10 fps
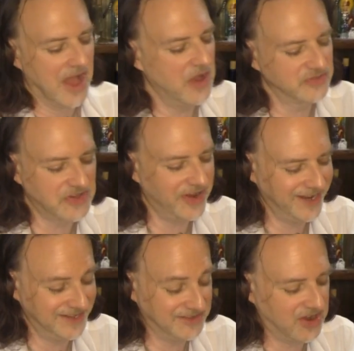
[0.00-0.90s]
Oh,
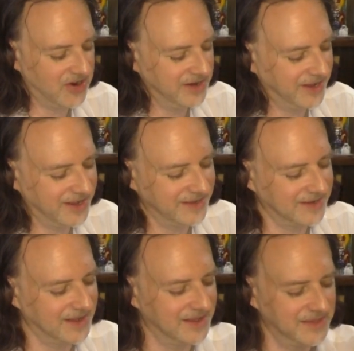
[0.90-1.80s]
sorry, I need the card. I got
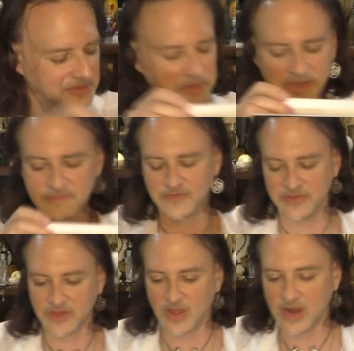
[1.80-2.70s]
the book
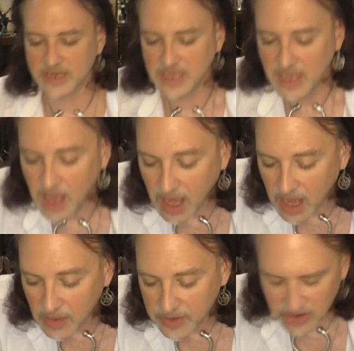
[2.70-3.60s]
for the card. And we